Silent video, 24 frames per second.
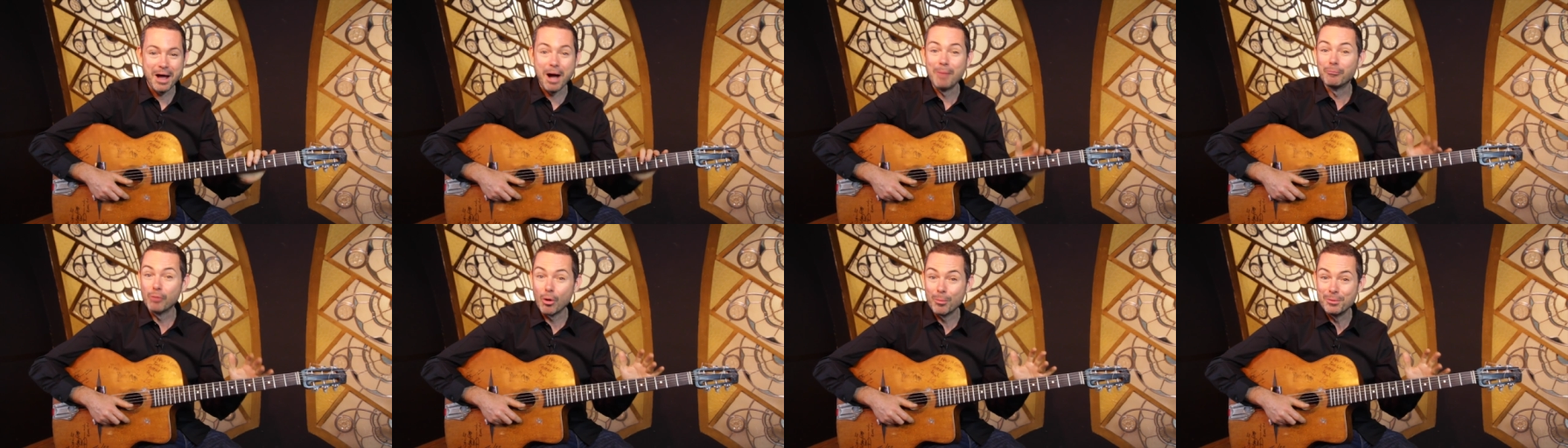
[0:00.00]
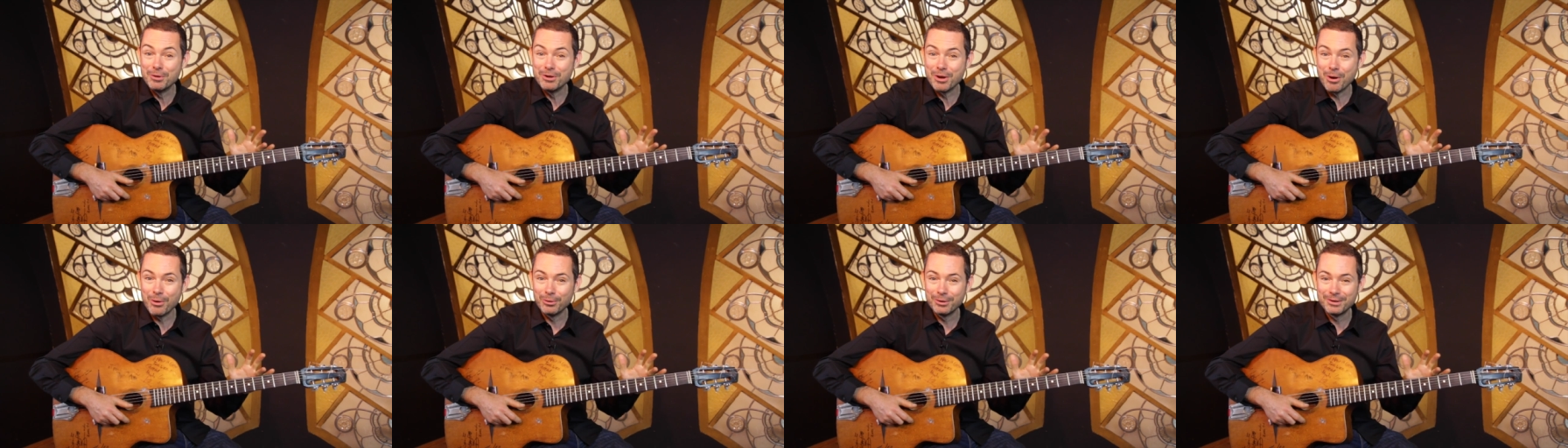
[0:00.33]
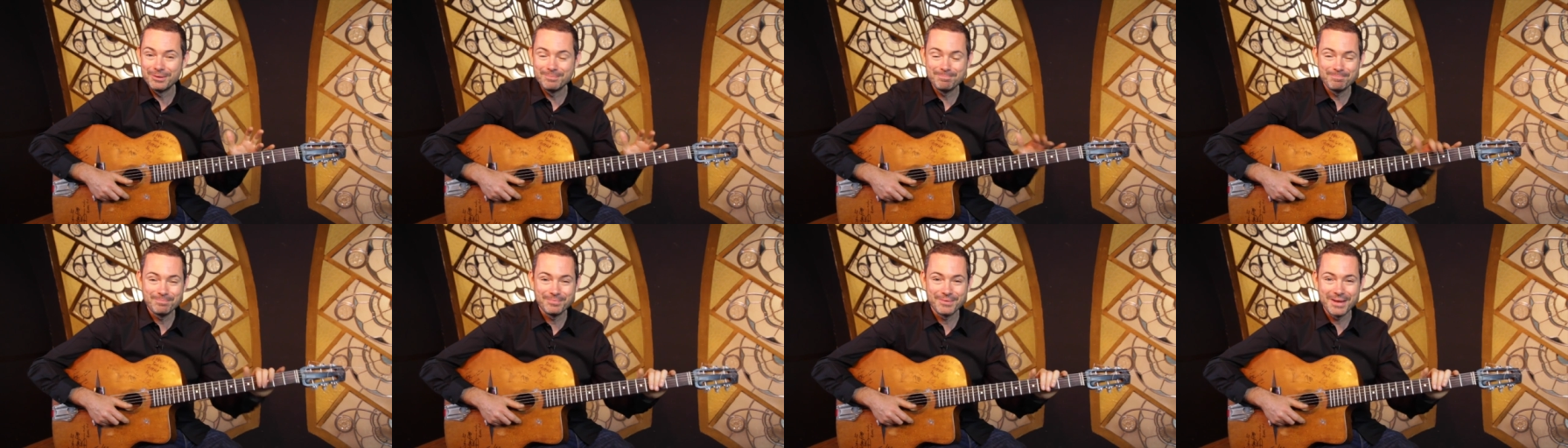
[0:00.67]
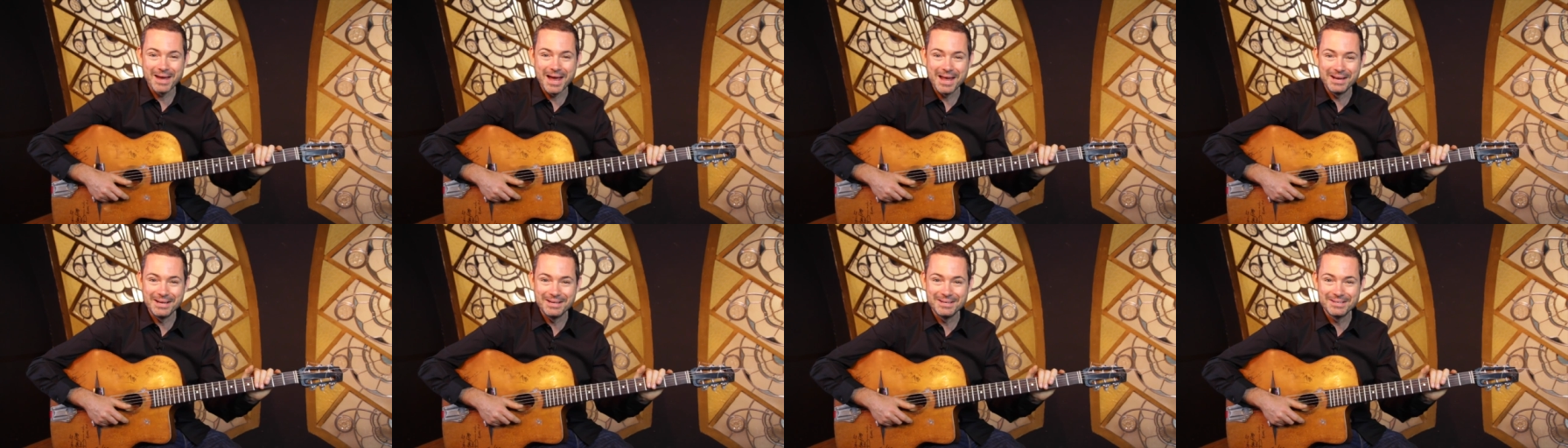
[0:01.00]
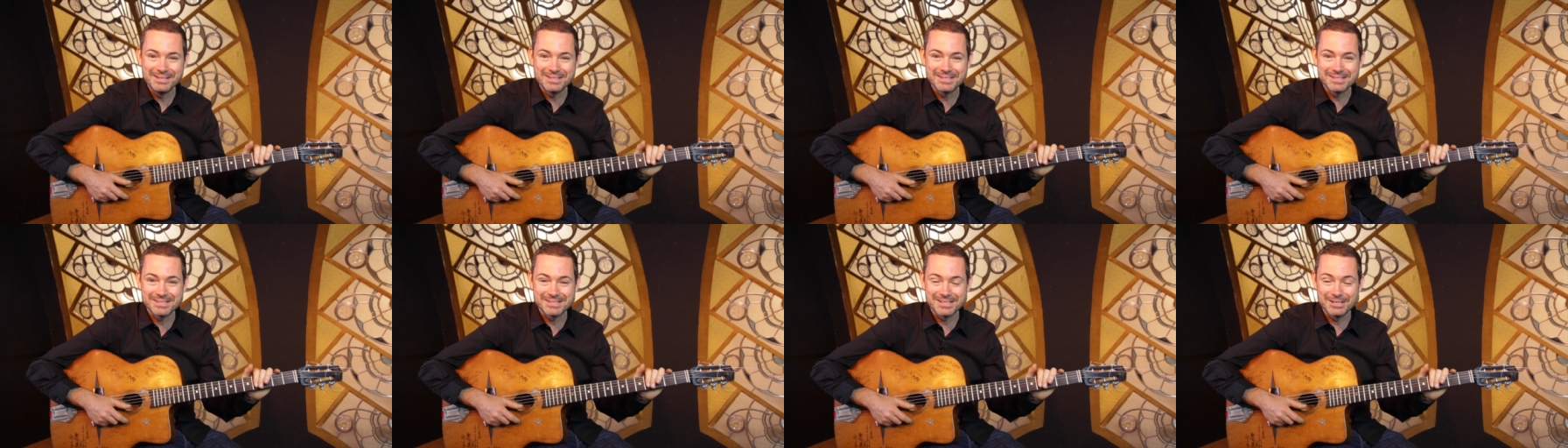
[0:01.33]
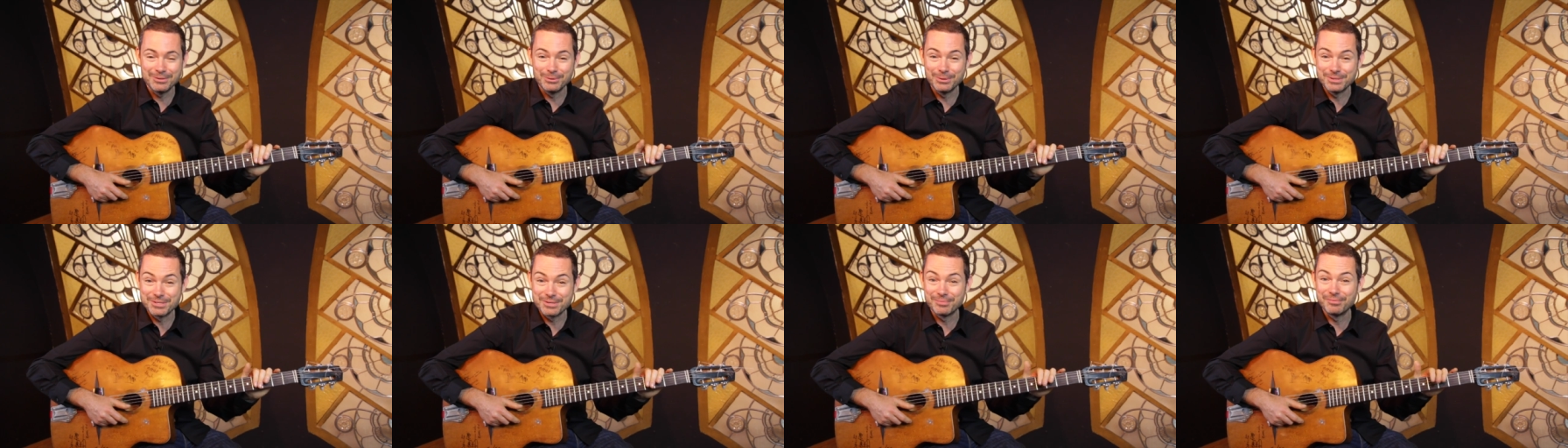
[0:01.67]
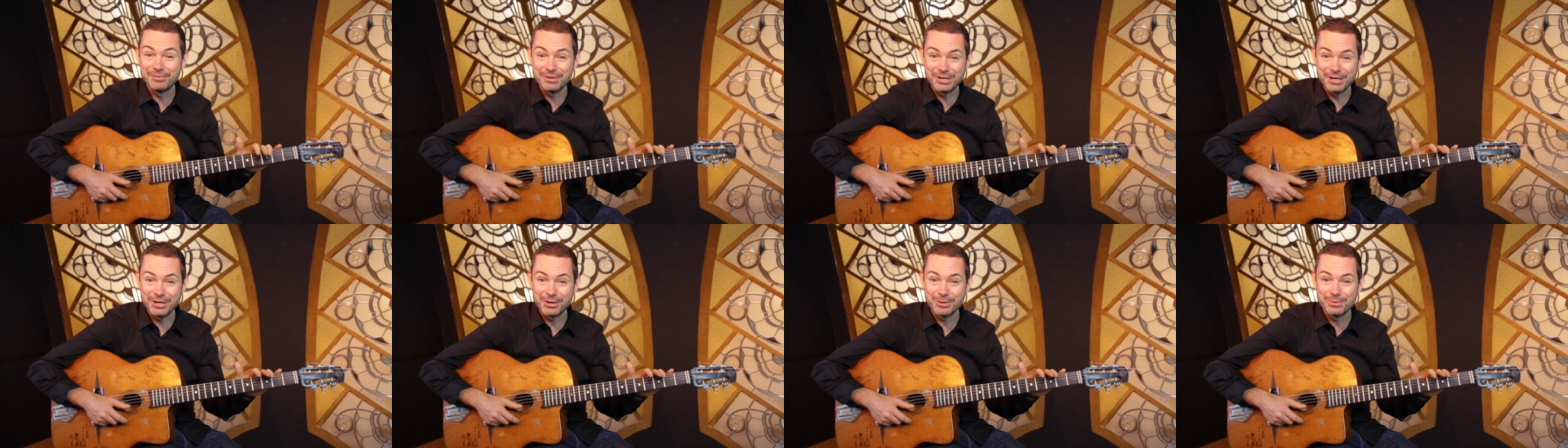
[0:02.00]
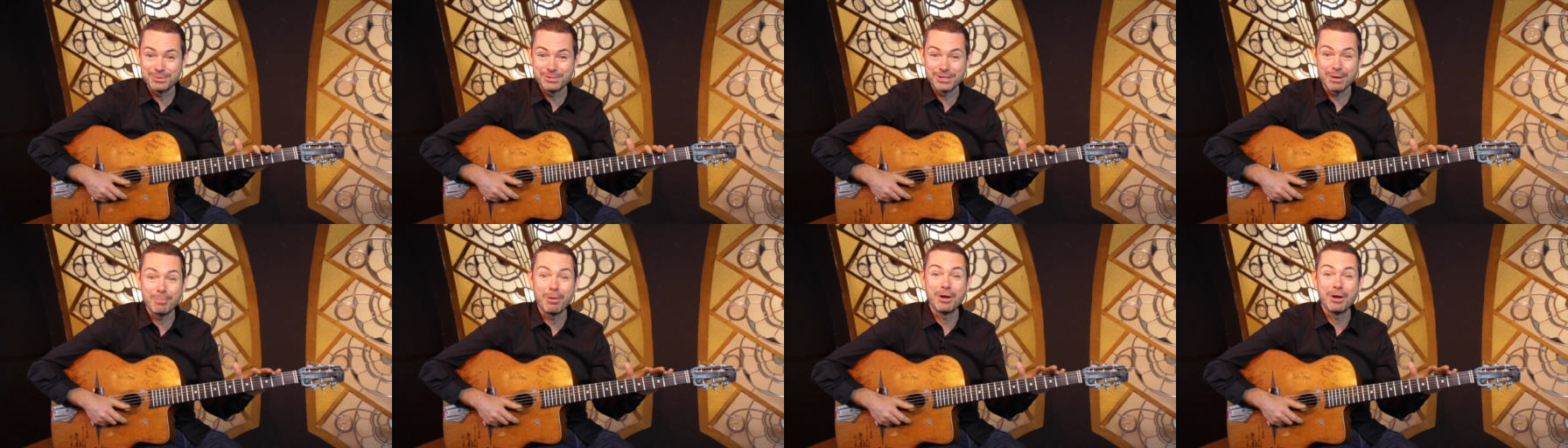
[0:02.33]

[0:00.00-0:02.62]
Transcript: I'm Robin Nolan, and in this series of videos,